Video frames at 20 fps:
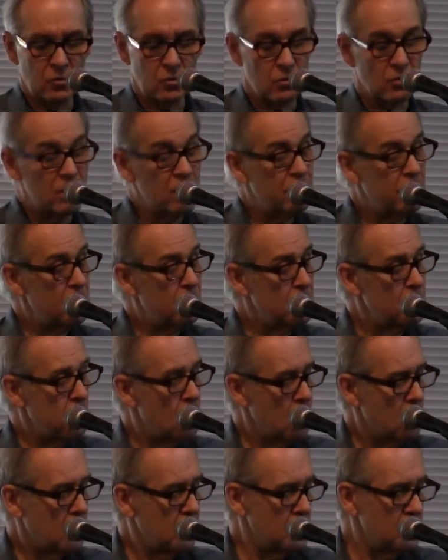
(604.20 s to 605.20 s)
For every
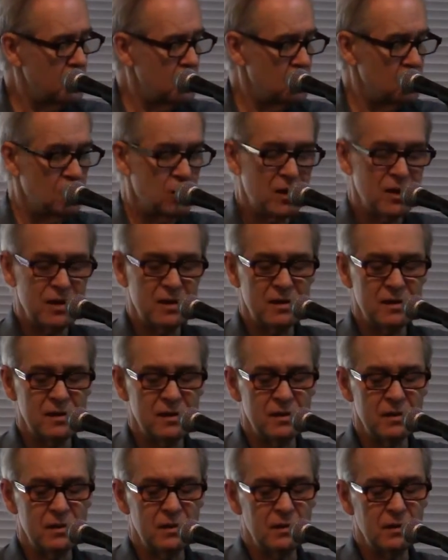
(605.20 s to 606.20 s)
broken
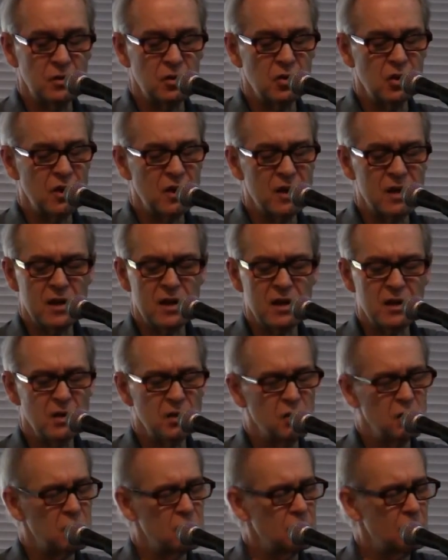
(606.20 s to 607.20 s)
shell that
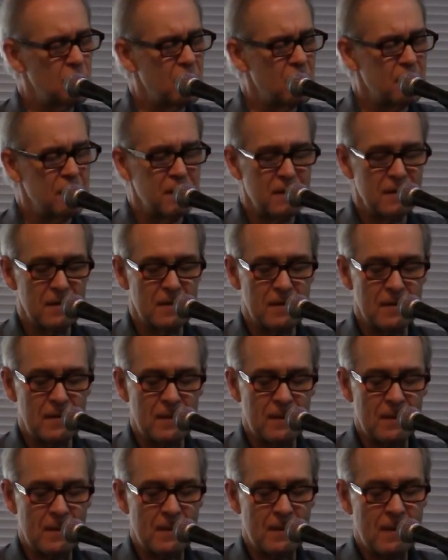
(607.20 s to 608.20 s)
changes me,
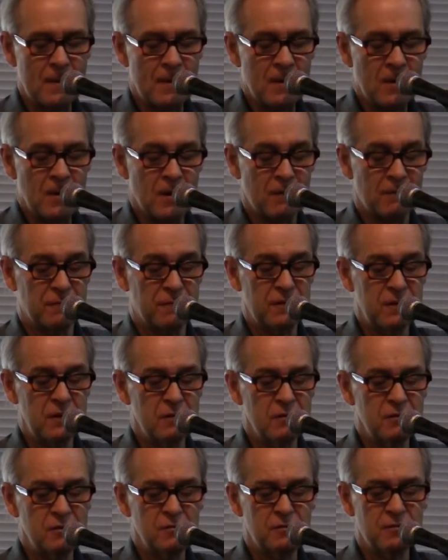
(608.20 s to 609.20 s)
a
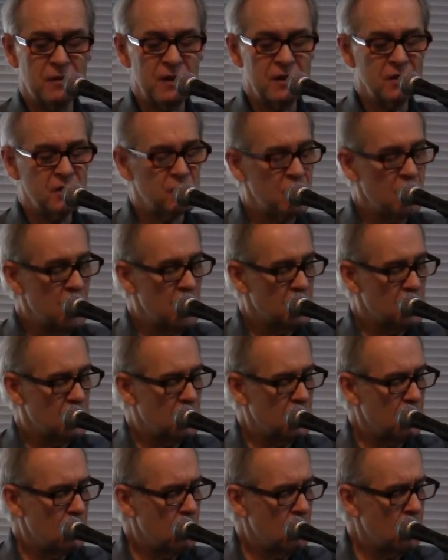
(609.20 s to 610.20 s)
fear is faced,
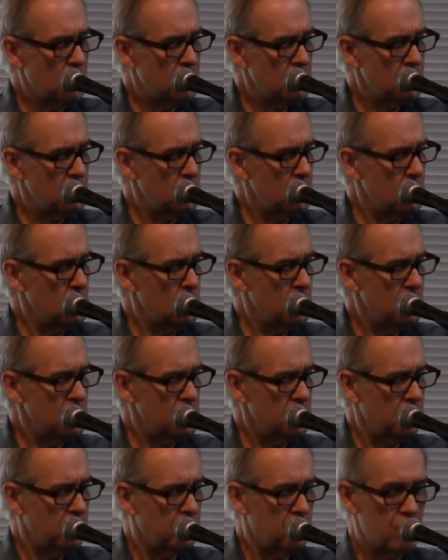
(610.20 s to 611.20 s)
someone who is
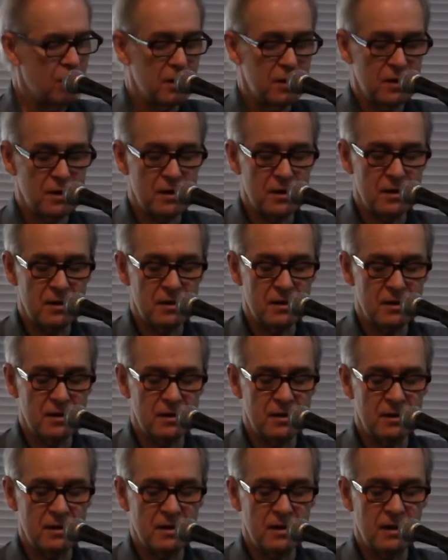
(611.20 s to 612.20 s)
afraid
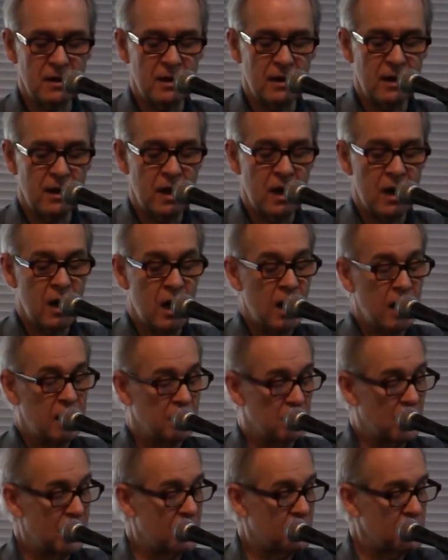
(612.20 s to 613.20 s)

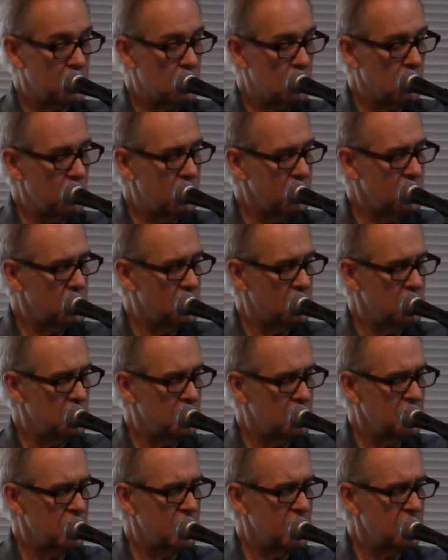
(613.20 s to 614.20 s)
takes a risk
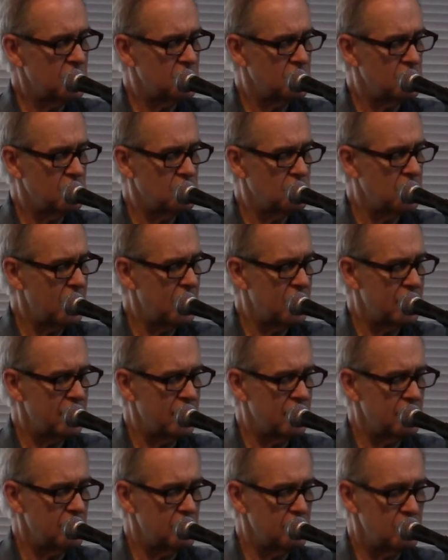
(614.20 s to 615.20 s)
and takes the
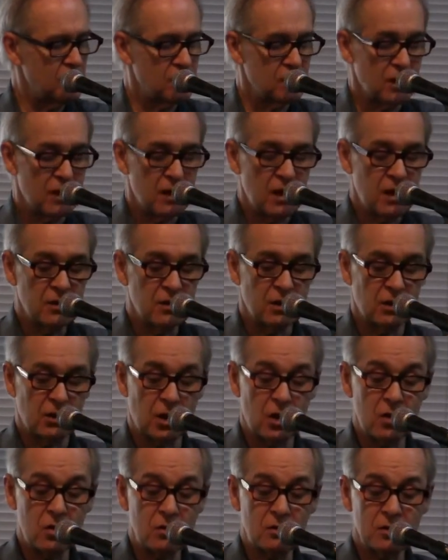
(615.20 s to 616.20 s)
chance,
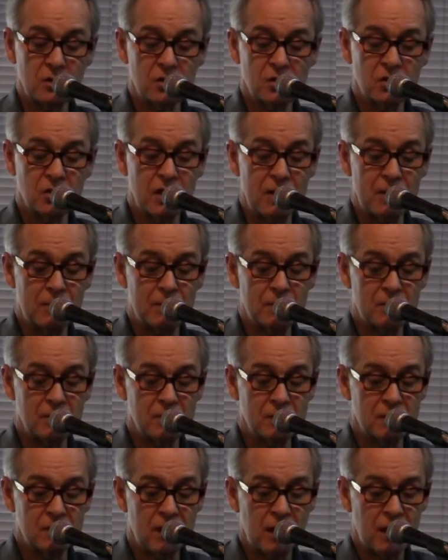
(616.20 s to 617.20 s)
learn the
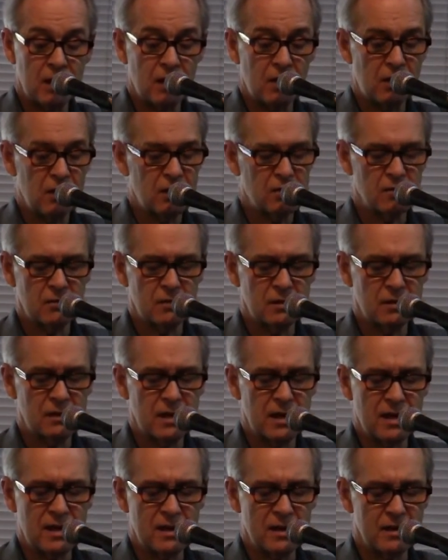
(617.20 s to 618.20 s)
steps, learn the
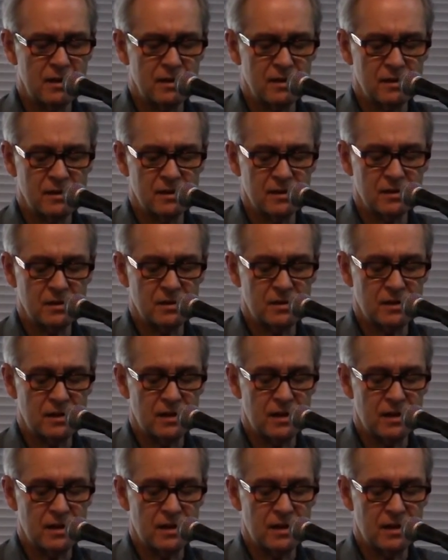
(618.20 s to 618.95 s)
dance,